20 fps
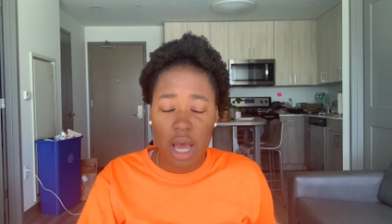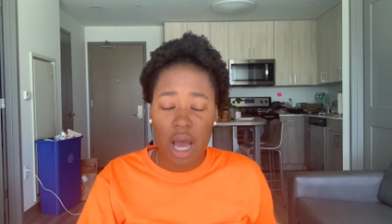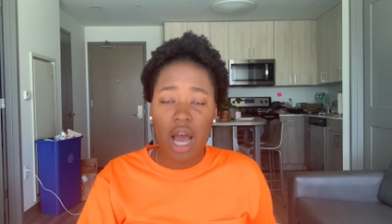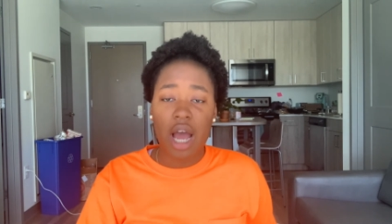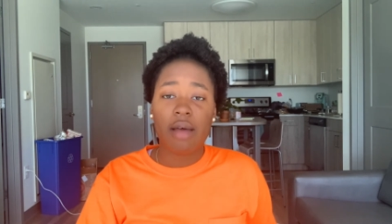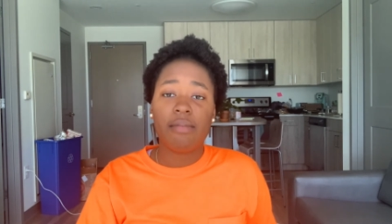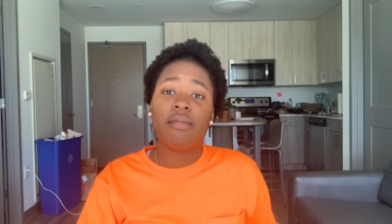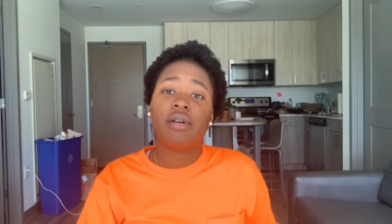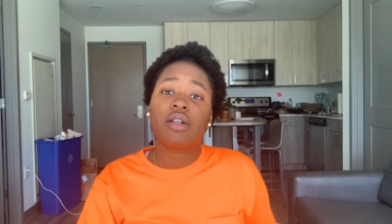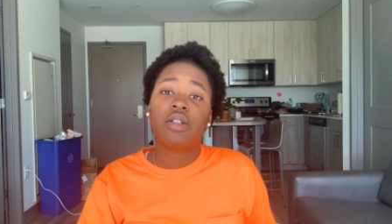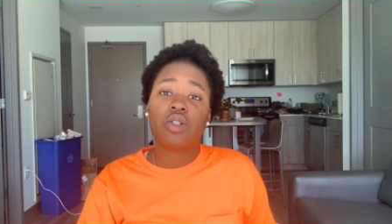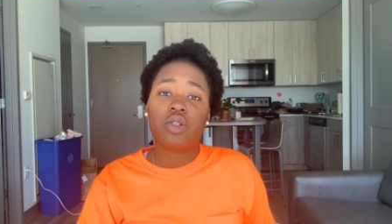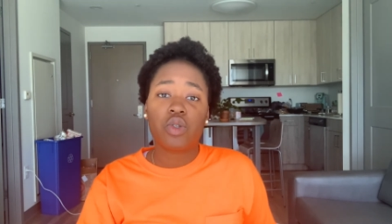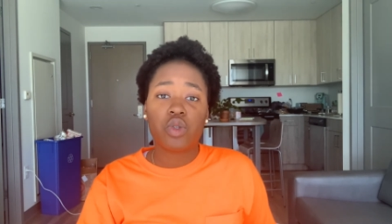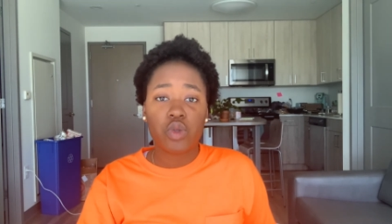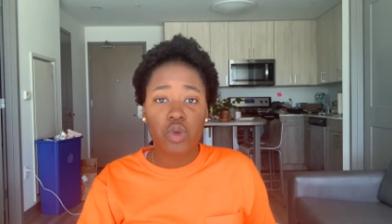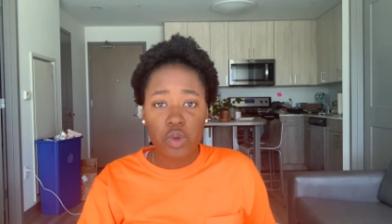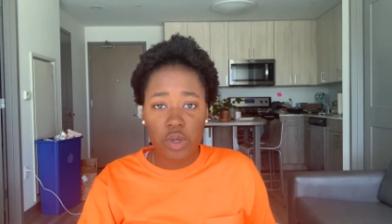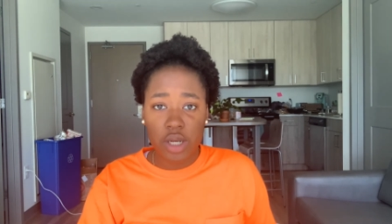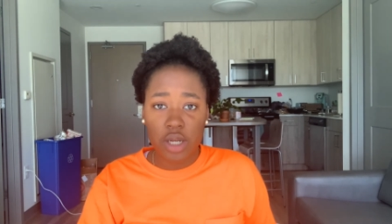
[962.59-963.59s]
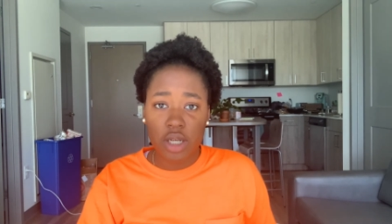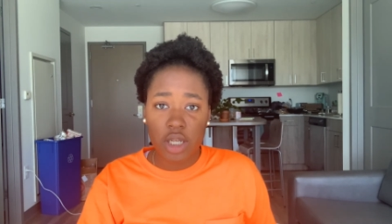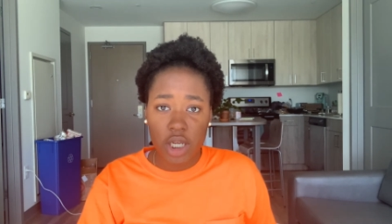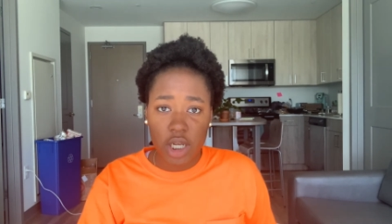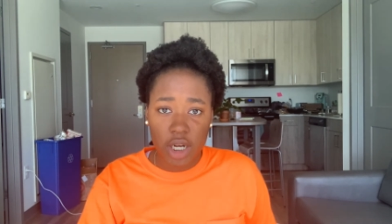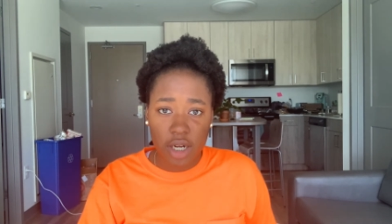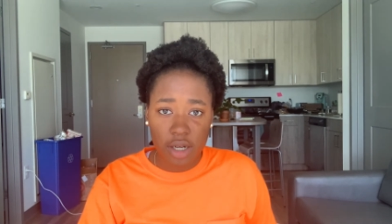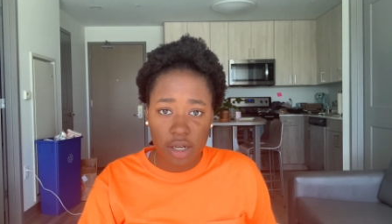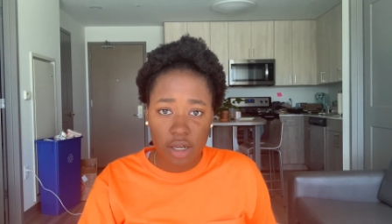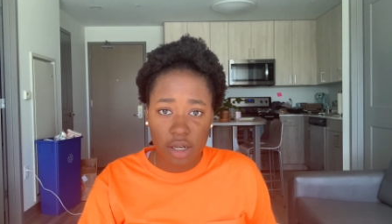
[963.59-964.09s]
I'm a student
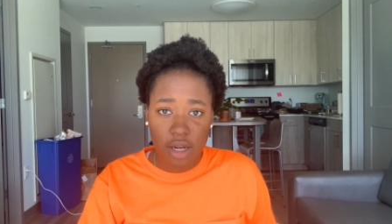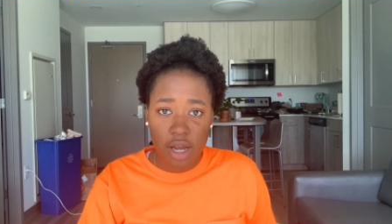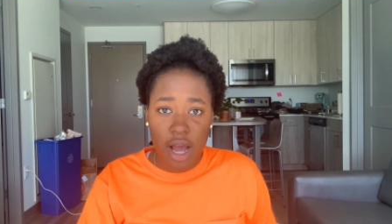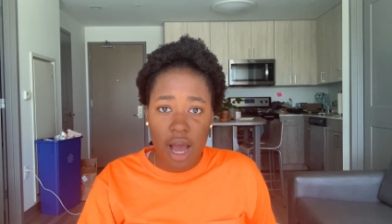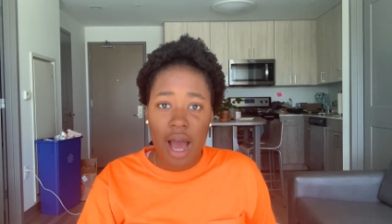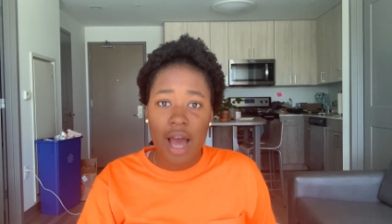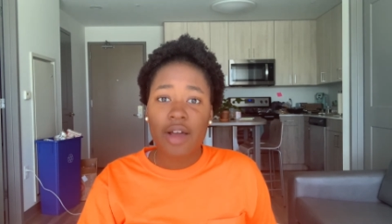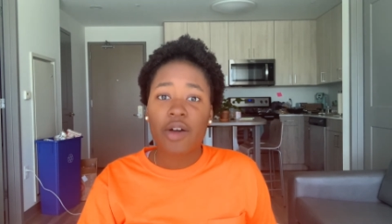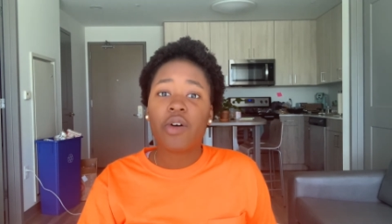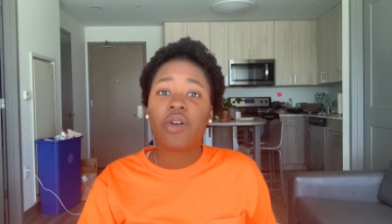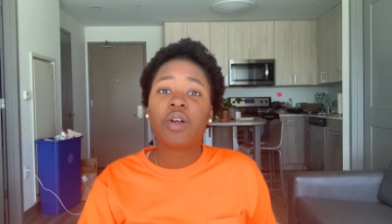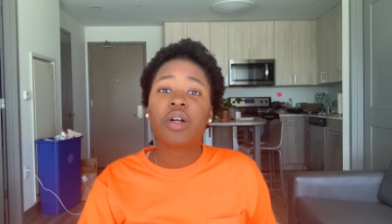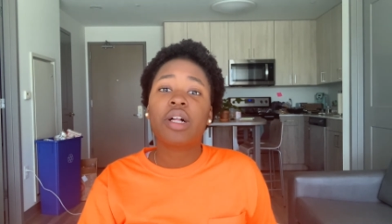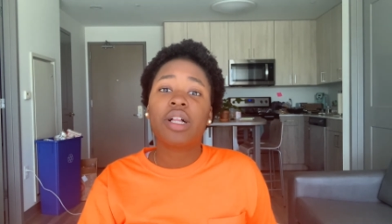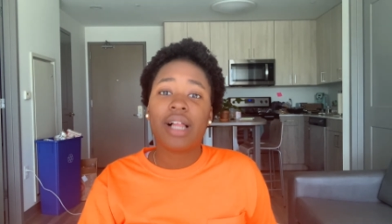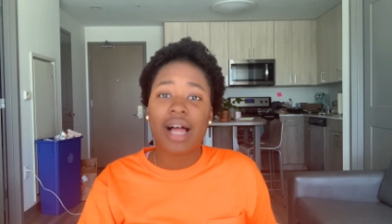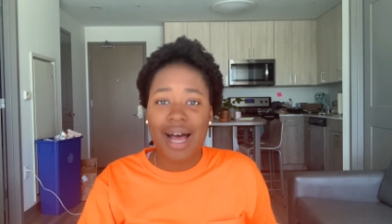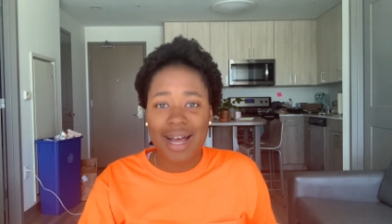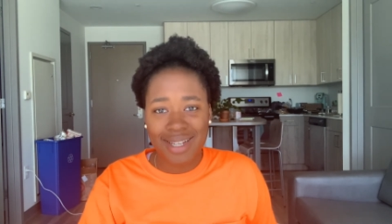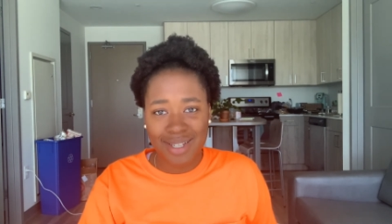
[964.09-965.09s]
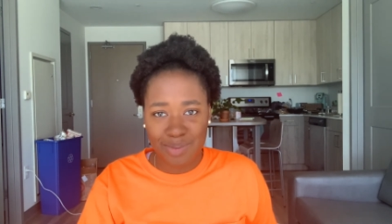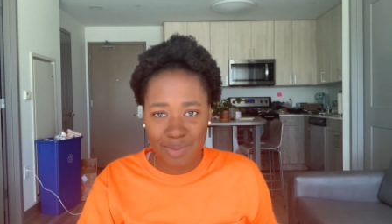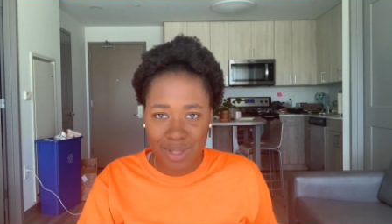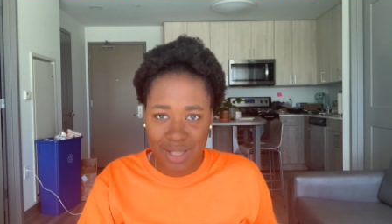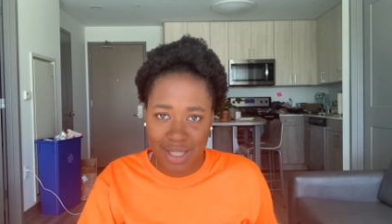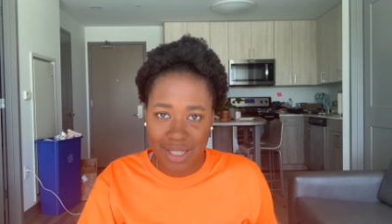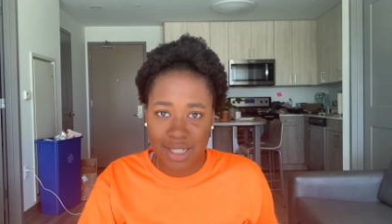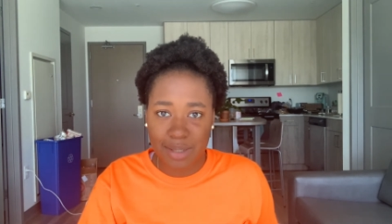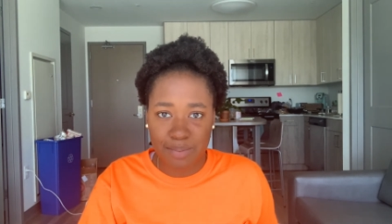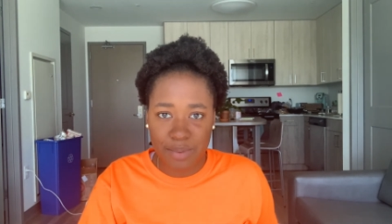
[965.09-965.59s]
here. I go to class with
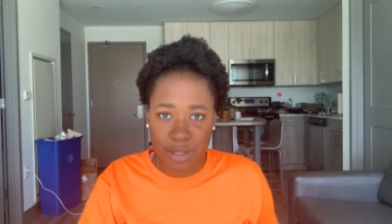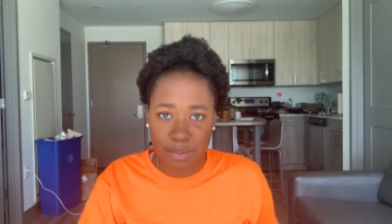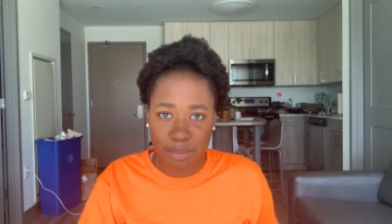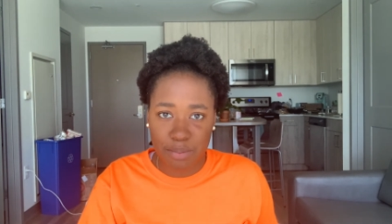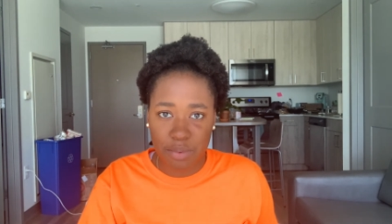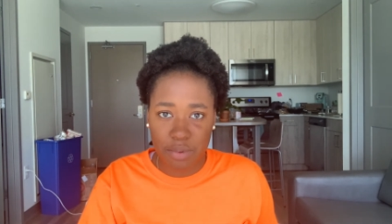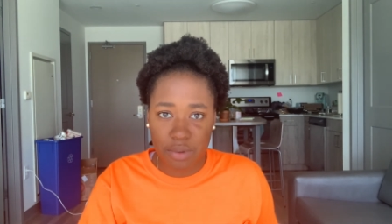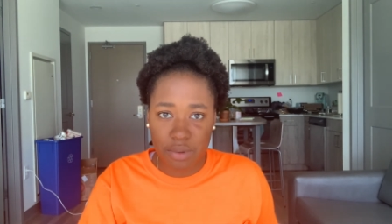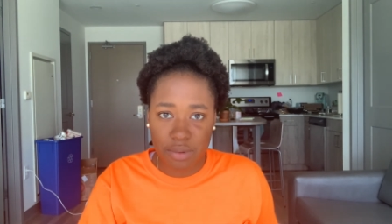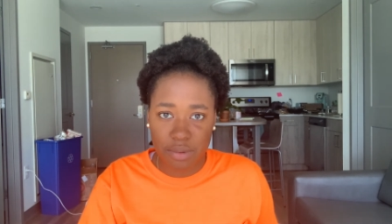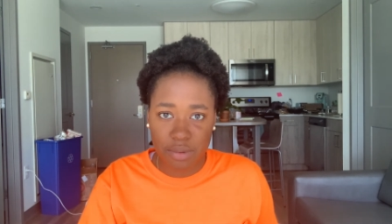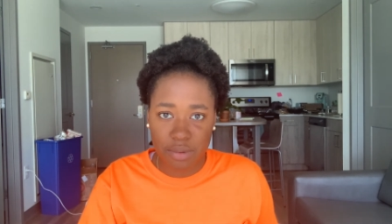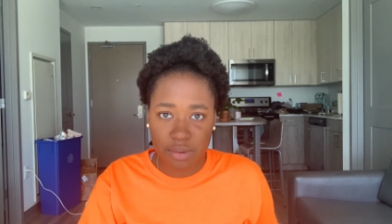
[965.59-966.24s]
these people.